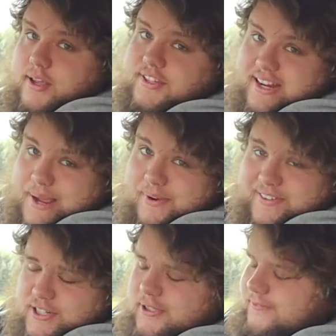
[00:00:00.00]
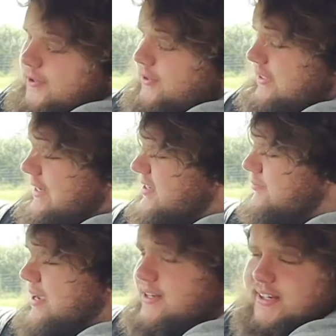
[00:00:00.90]
So now moving to the front, it's
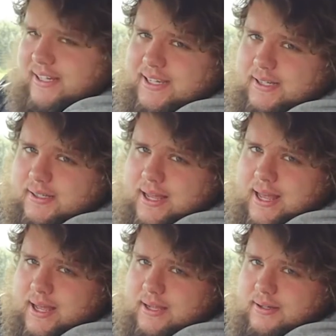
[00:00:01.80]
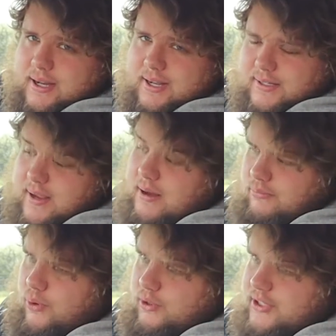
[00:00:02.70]
immediately uh, a, a
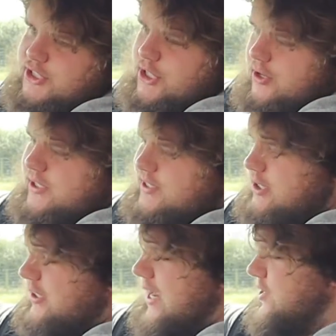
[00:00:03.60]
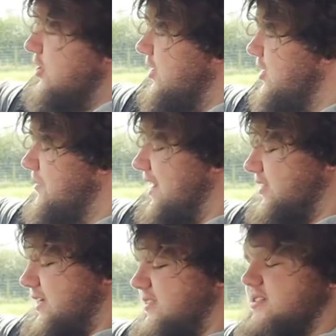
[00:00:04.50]
more luxurious location than the
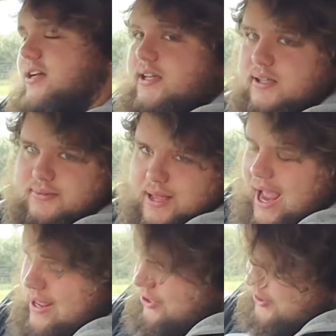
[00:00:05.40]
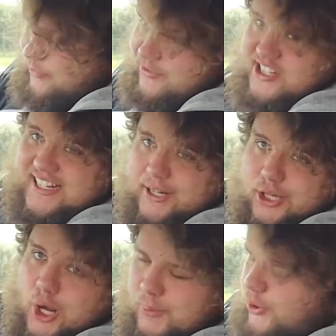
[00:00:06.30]
back seats. There's obviously a
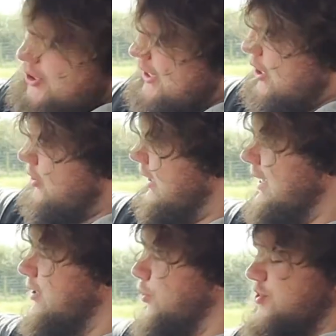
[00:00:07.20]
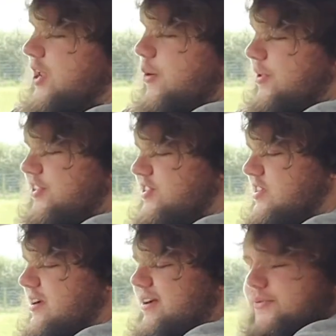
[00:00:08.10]
lot more going on here. We'll start with the
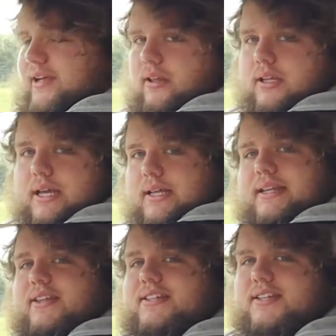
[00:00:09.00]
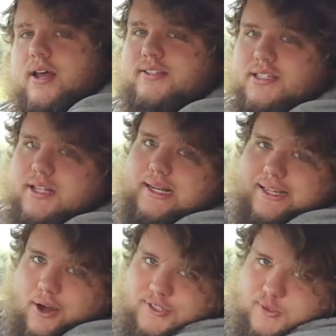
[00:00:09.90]
steering wheel. Now, this car's a
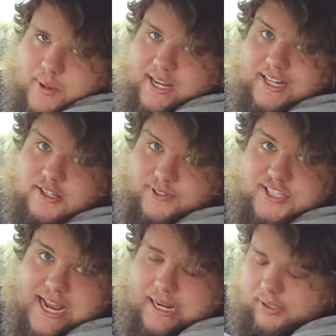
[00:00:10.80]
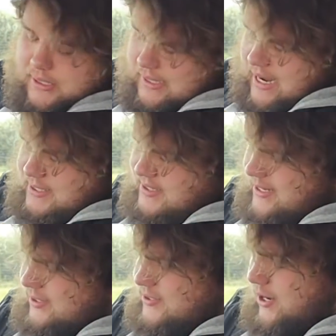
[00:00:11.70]
slightly odd spec. It's for sale, as I
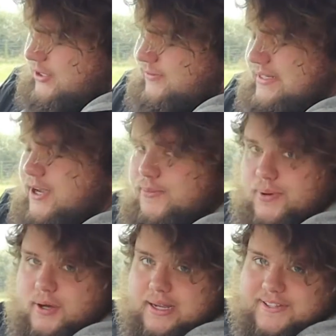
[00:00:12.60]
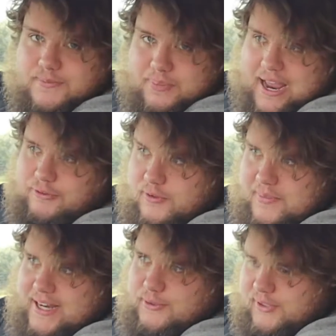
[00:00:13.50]
said in the start of the video, but it's a petrol
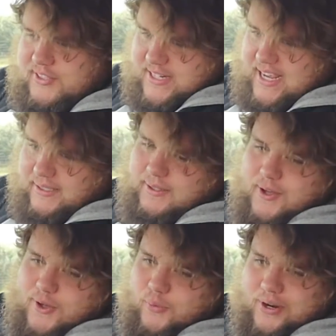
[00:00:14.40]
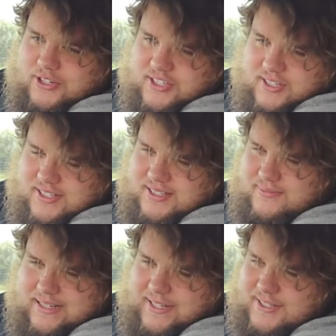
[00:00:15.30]
manual estate, which is
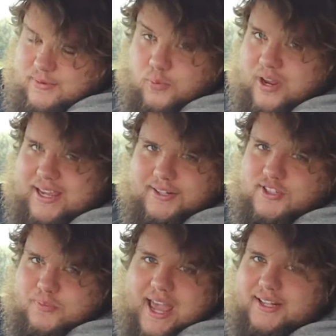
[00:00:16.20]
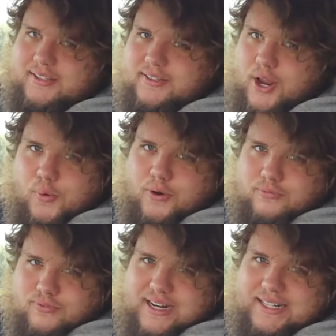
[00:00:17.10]
a, it's a weird spec that no
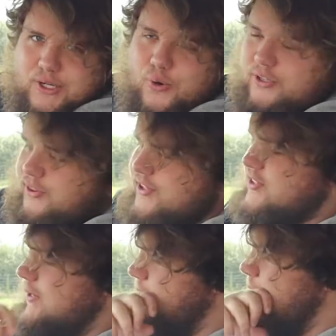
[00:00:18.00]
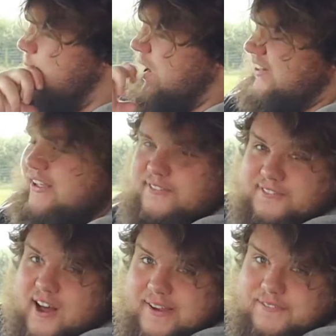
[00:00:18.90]
one really ordered. There's, I think,
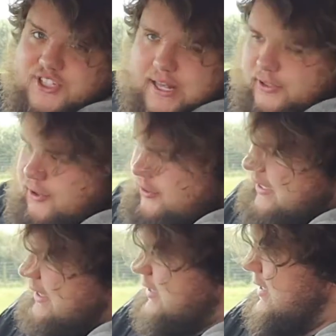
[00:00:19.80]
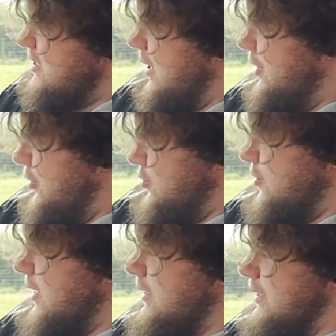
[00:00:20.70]
five for sale currently in the entire
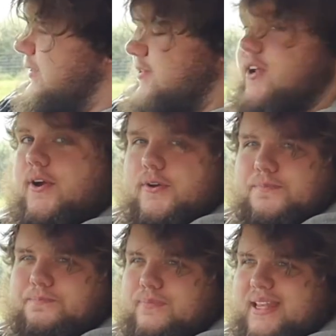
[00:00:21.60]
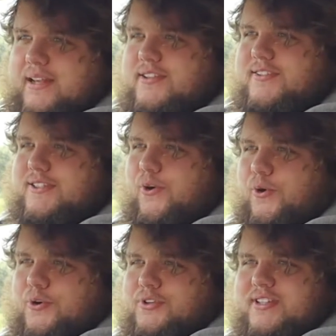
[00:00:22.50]
country. So it's
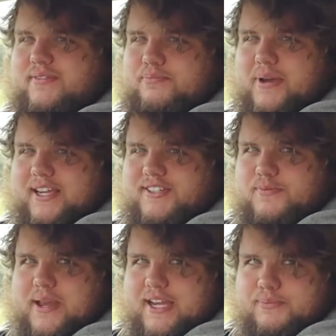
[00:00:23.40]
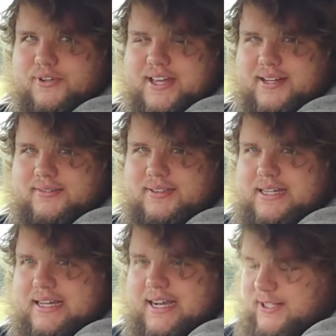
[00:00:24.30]
sort of a base spec, but then
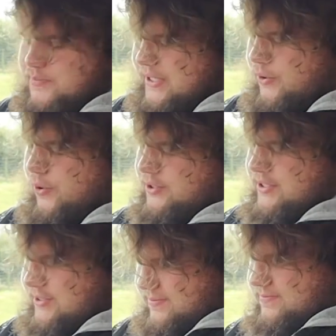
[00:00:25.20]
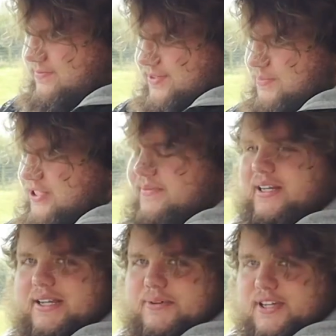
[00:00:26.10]
it's been ordered
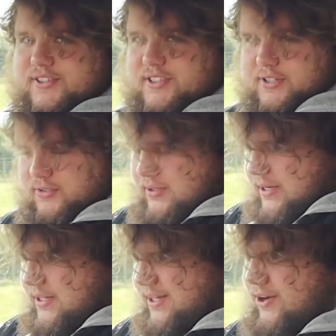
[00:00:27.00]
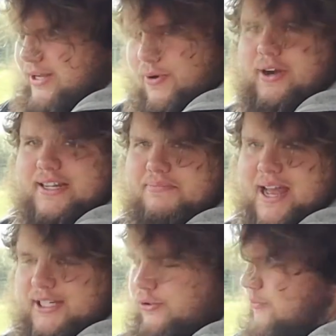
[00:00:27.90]
specifically because the, the owner wanted a
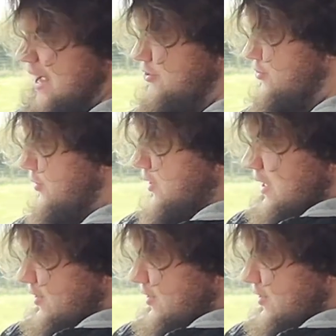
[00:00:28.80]
manual petrol.